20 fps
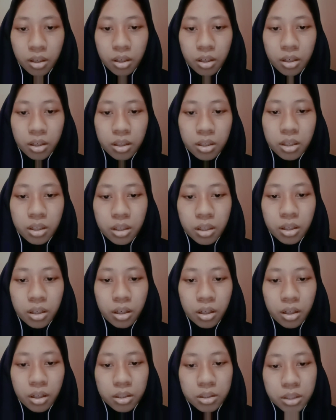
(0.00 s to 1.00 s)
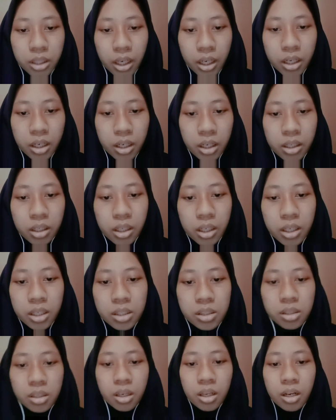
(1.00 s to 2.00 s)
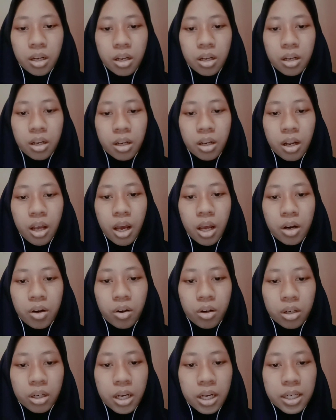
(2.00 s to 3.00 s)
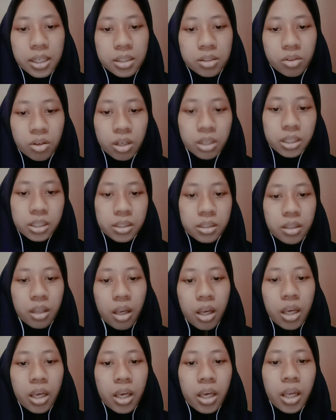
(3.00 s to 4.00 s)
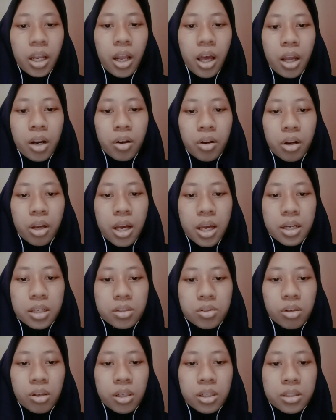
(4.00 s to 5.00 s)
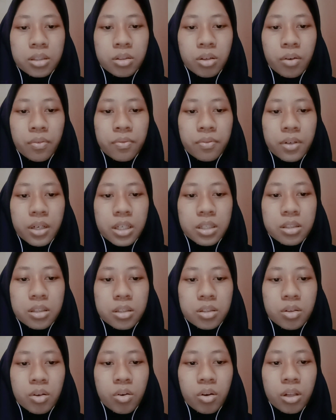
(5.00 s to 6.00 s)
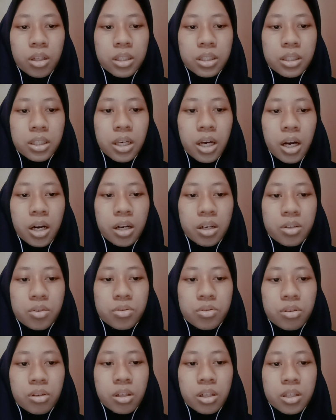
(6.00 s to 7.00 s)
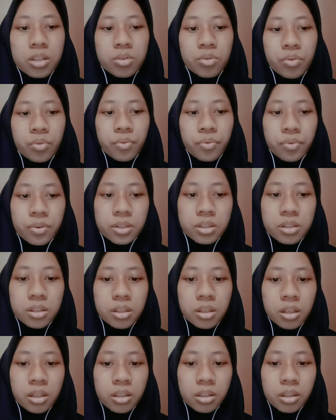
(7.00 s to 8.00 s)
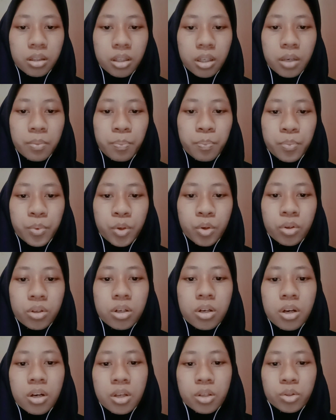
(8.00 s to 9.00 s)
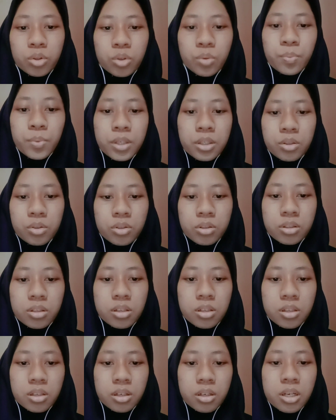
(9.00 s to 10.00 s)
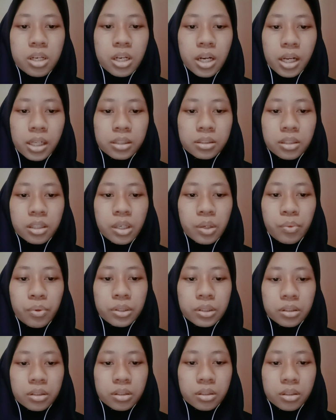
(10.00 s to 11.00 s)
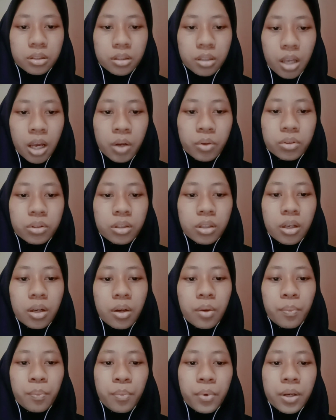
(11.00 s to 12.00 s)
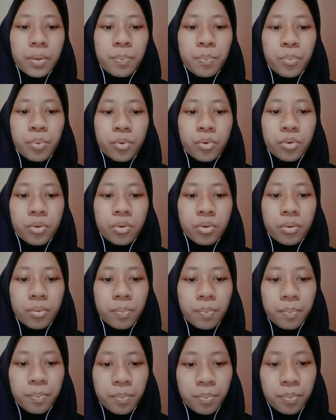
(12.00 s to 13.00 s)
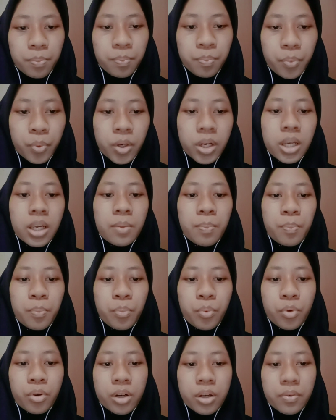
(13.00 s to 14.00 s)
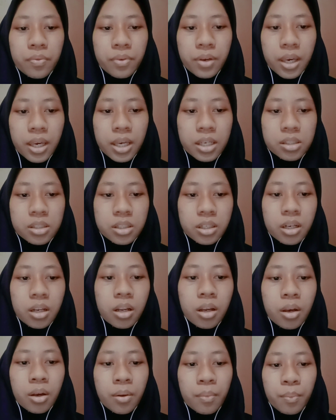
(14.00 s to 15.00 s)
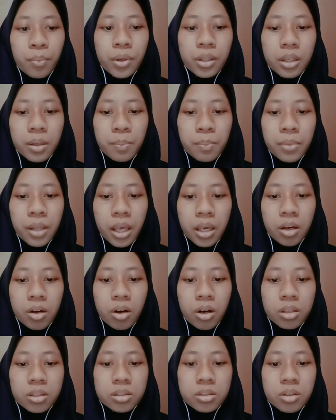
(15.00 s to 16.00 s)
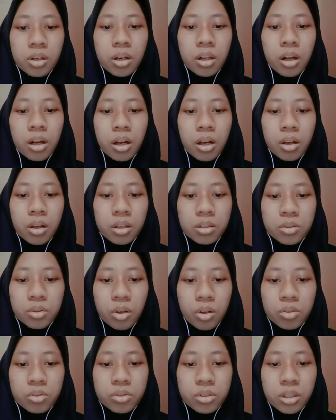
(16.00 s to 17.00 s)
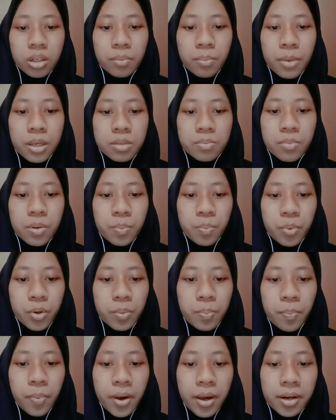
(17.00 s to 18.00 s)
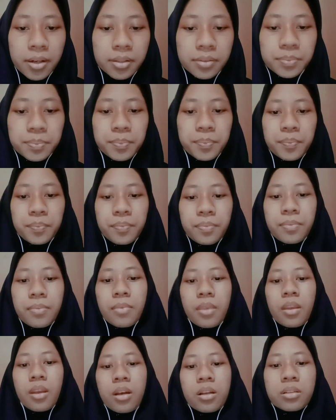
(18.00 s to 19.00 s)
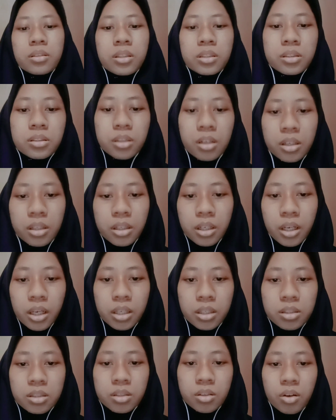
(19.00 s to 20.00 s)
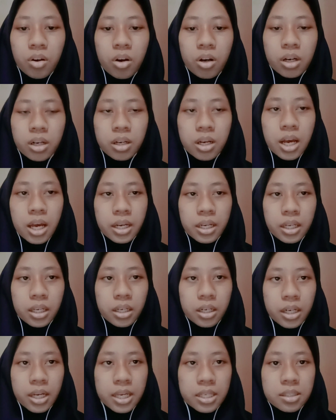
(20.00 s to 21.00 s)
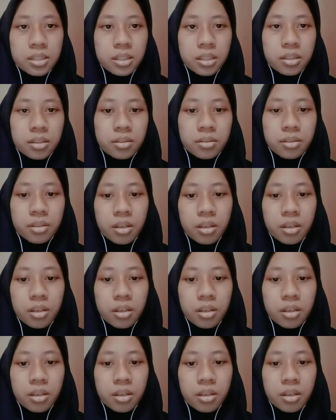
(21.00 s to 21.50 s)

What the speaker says: The second is in anorganic solid. In anorganic solids of reagent quality are usually sufficiently pure to be used directly without pre-purification, but a blank control solution must be prepared. The third is organic reagent.